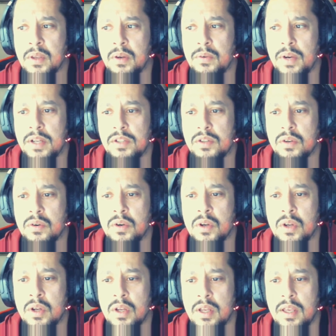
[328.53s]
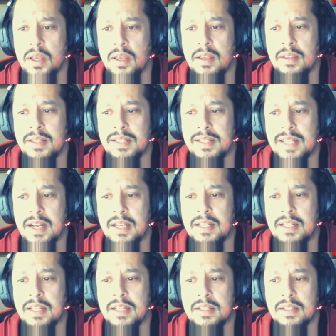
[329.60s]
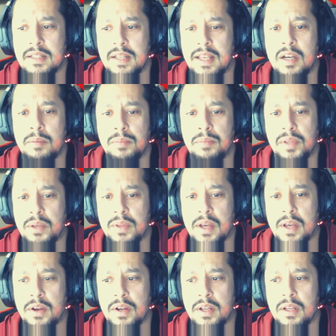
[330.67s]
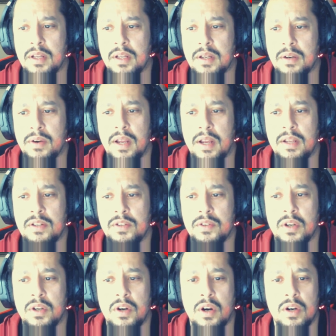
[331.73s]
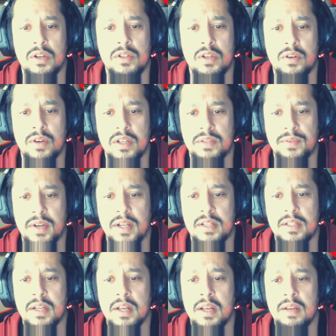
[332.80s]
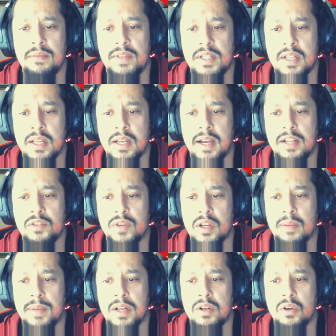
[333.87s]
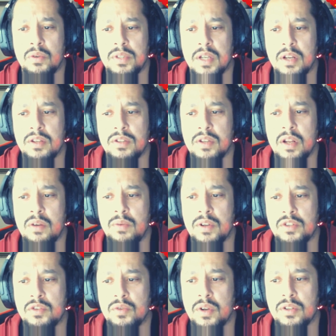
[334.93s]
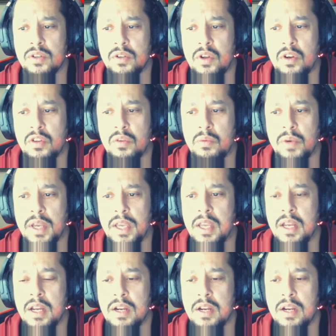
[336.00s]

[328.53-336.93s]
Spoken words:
right? So the second idea is incomplete without it, right? To their cars across France, visiting guides recommended hotels and restaurants along the way.